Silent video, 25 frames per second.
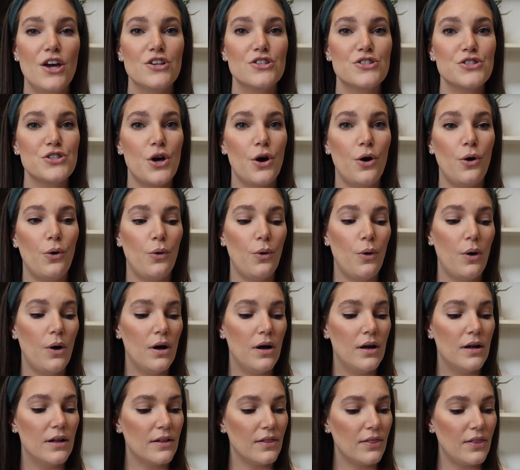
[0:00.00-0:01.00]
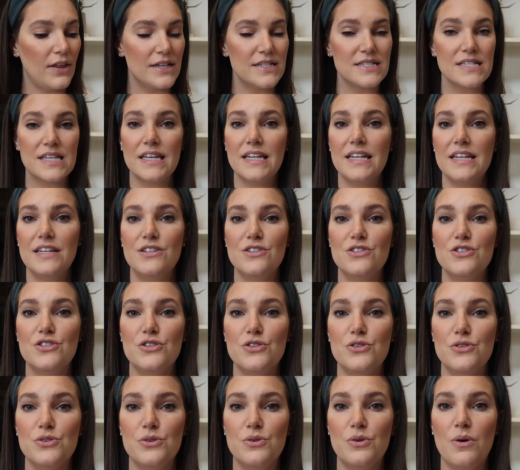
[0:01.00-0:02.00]
So let's get
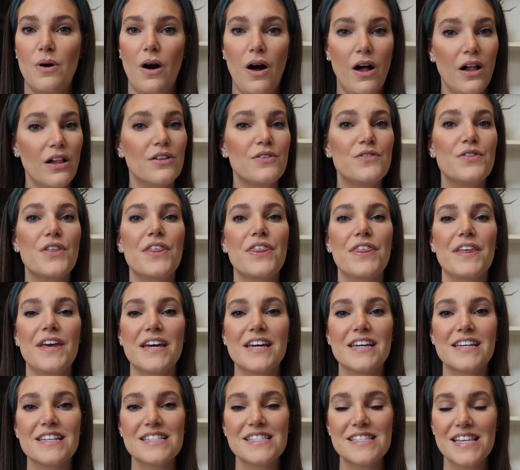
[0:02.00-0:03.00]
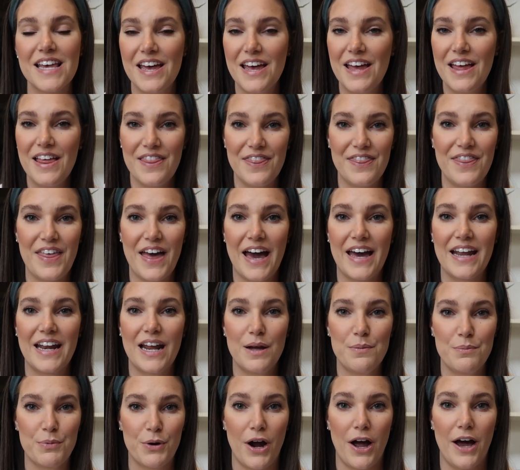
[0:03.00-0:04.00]
into all of the things that
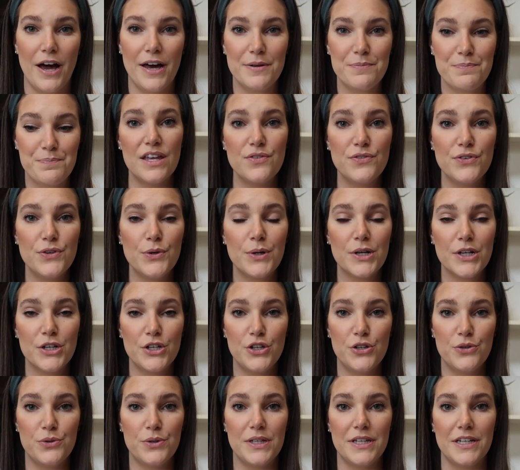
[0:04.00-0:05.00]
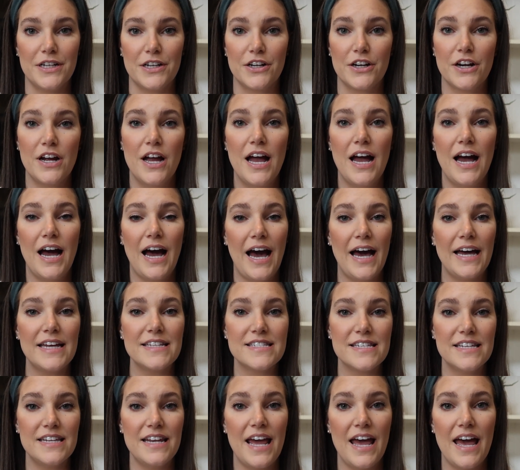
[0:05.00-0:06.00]
I brought. If you are new here, I
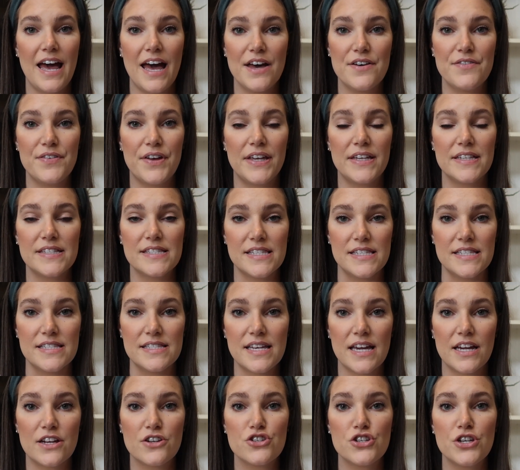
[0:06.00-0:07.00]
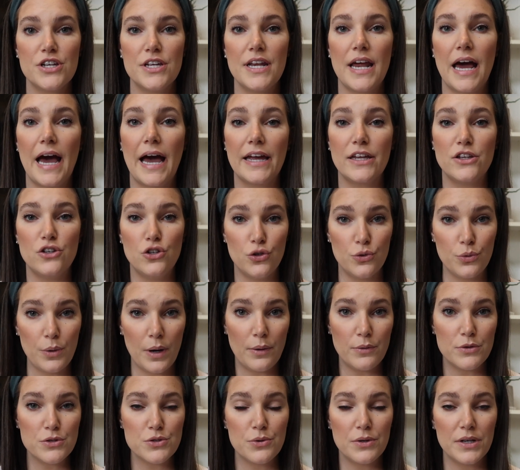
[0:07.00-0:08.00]
did have a C-section. I knew
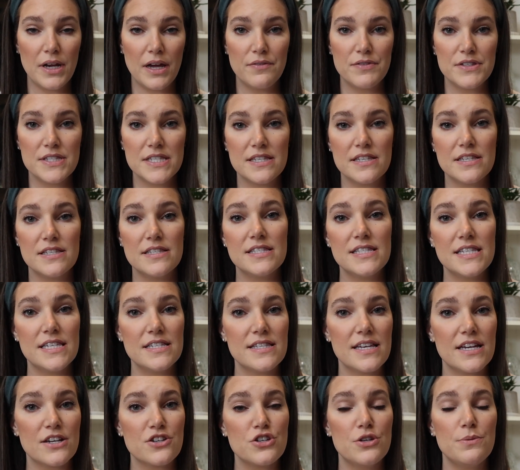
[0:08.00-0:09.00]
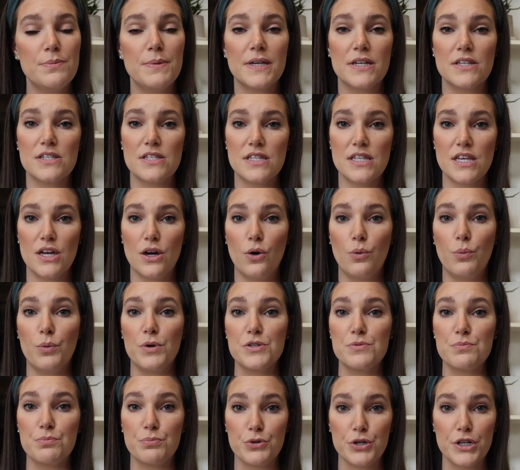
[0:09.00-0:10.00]
I was going to have a C-section because Theo
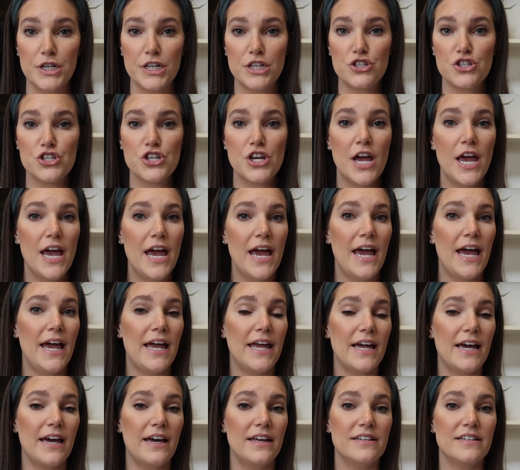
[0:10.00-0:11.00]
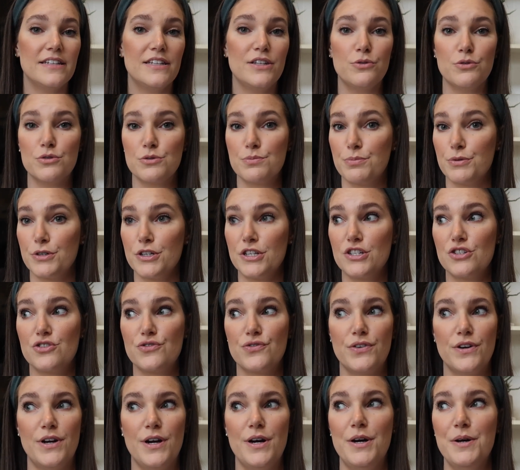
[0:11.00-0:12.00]
was breech and he was breech
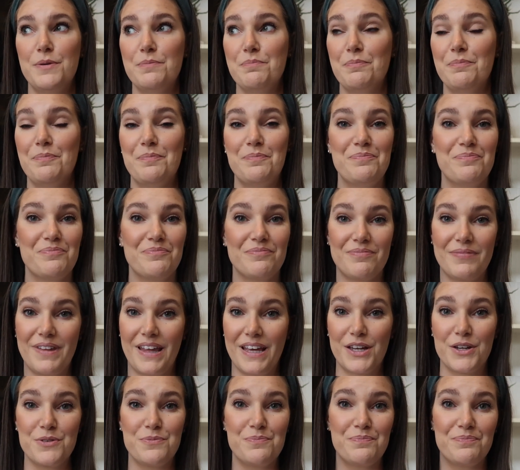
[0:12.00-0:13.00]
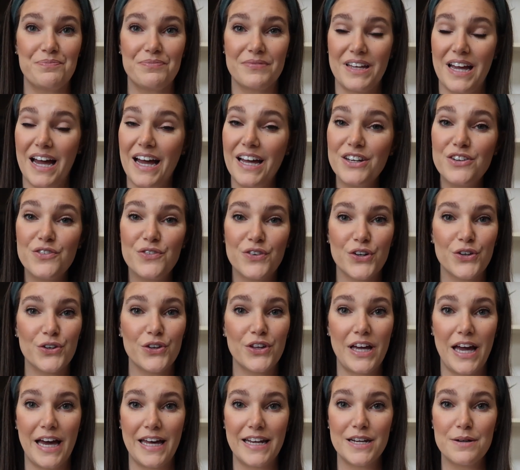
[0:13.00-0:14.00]
from like kind of
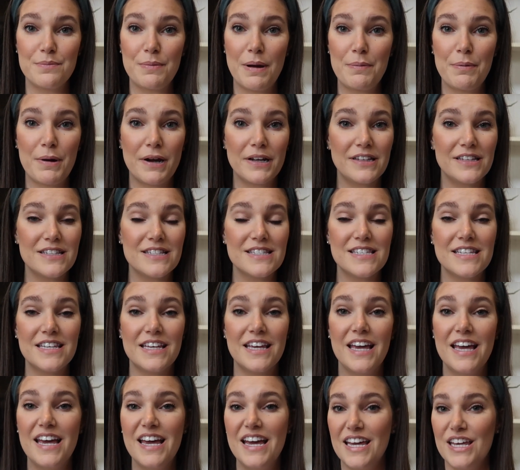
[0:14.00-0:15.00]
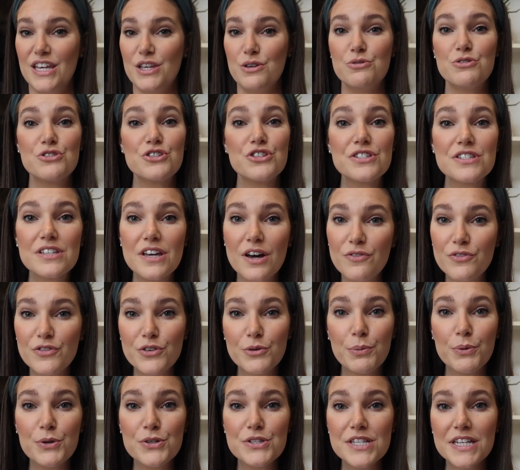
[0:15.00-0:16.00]
early on in my pregnancy, he was just
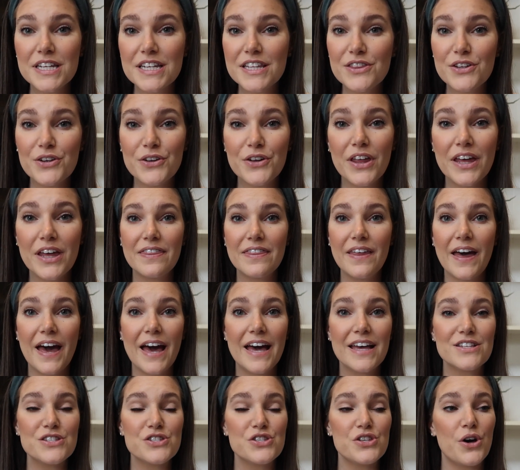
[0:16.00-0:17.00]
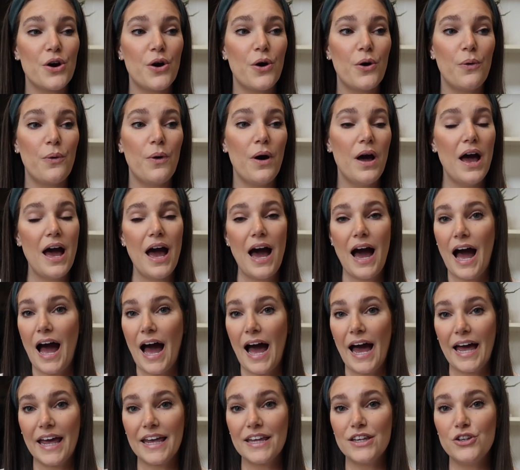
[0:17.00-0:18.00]
comfortable sitting there that. So
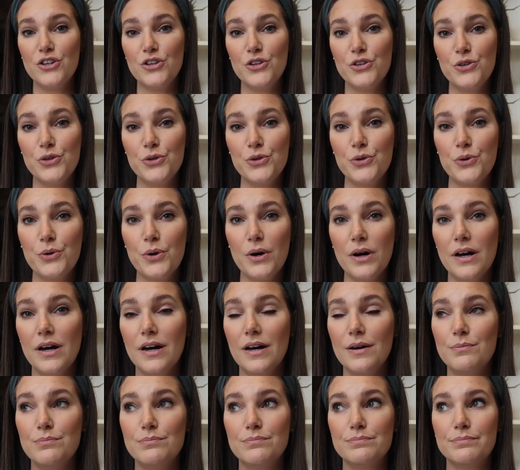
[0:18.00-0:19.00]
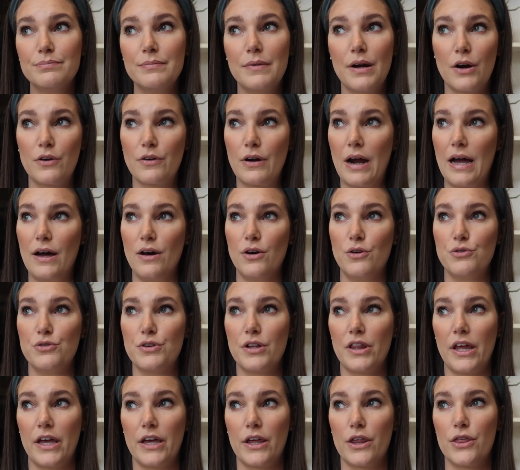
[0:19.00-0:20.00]
I knew
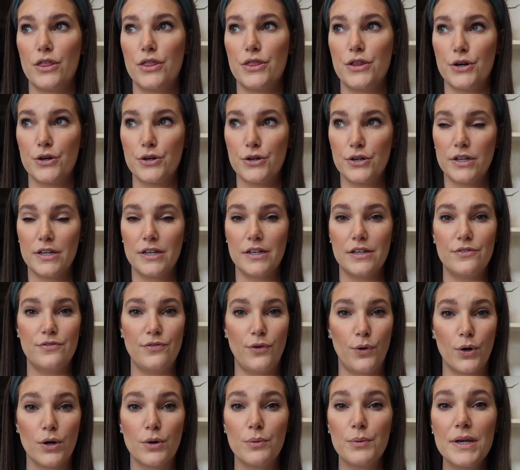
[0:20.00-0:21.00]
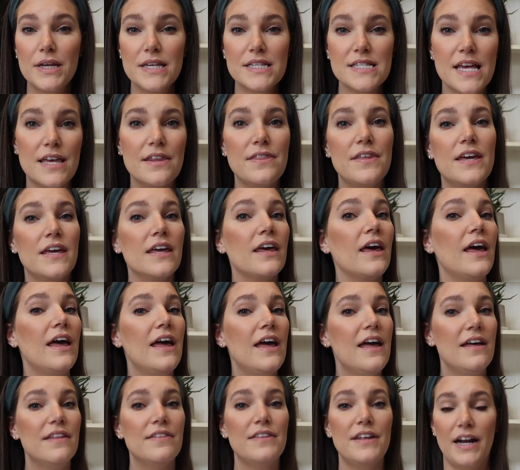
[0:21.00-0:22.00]
around like 34 weeks, I think,
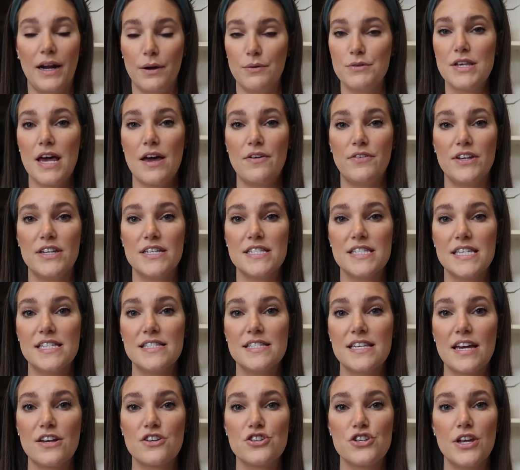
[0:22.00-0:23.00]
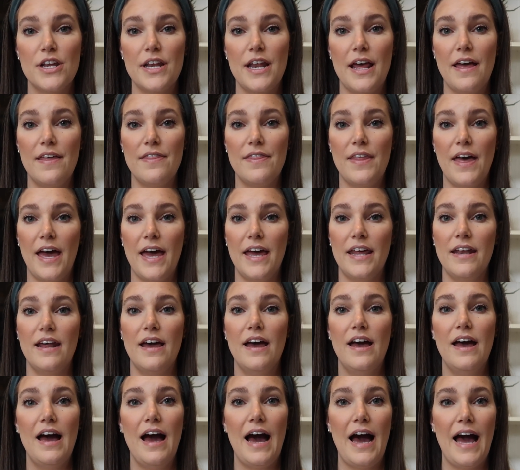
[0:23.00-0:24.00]
that I was having a C-section and then
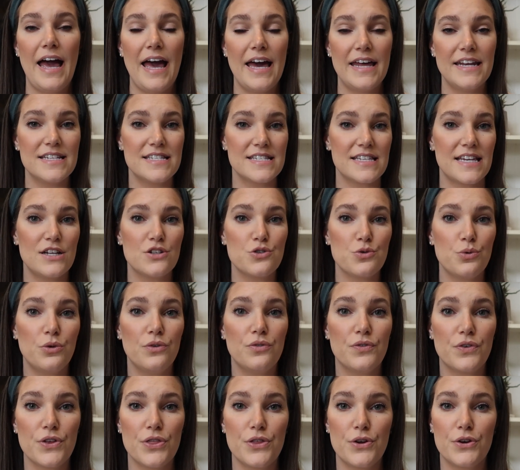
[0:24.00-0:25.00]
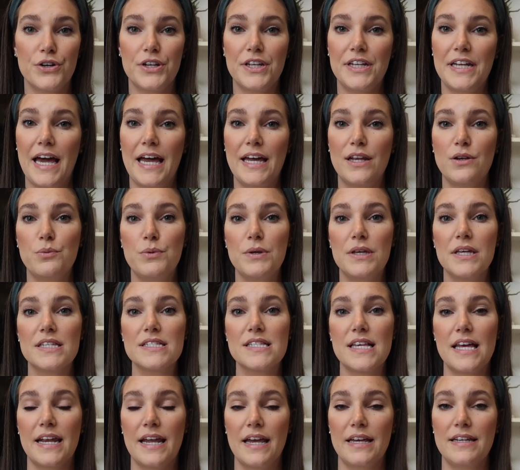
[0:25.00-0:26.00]
I had it scheduled for 39 weeks
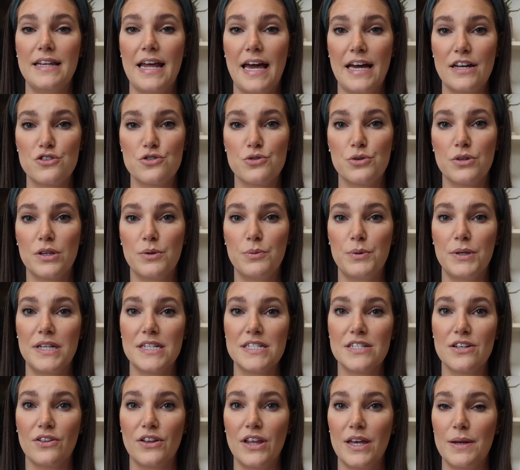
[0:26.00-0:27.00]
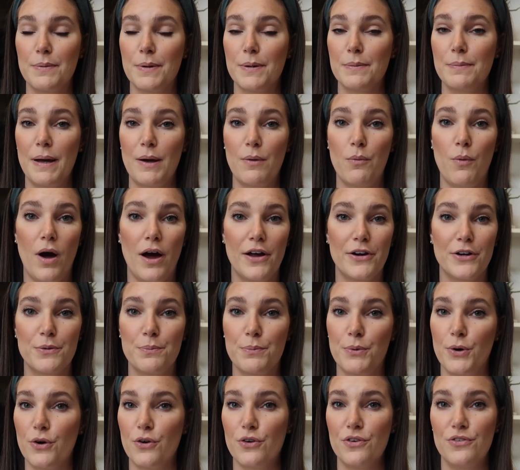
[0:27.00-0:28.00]
and I naturally went into labor. My water
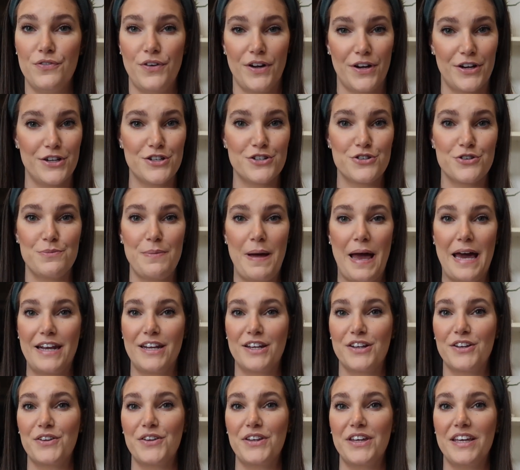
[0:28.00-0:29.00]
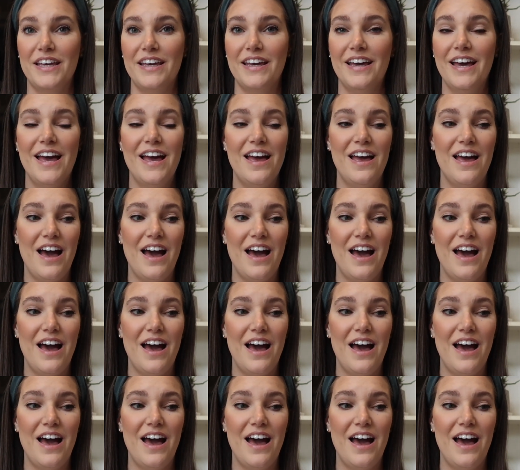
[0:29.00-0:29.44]
broke very dramatically.